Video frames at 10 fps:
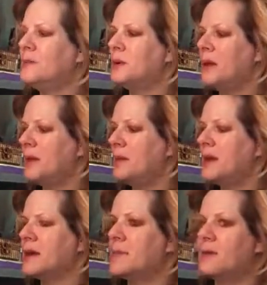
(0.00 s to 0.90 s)
putting on
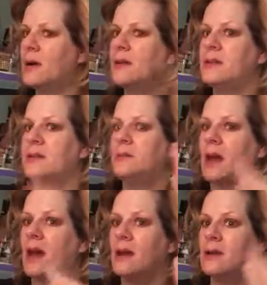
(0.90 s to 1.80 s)
makeup, I've always done
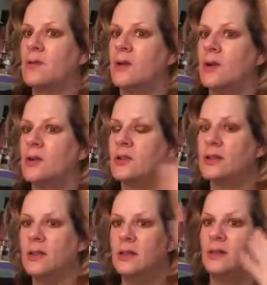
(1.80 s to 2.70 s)
my eyes
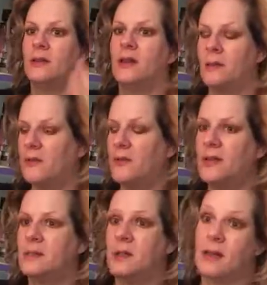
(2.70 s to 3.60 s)
first, then my
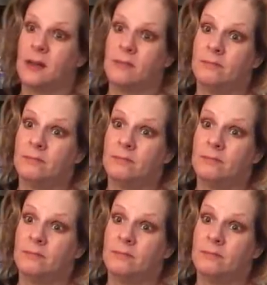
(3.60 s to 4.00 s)
face makeup.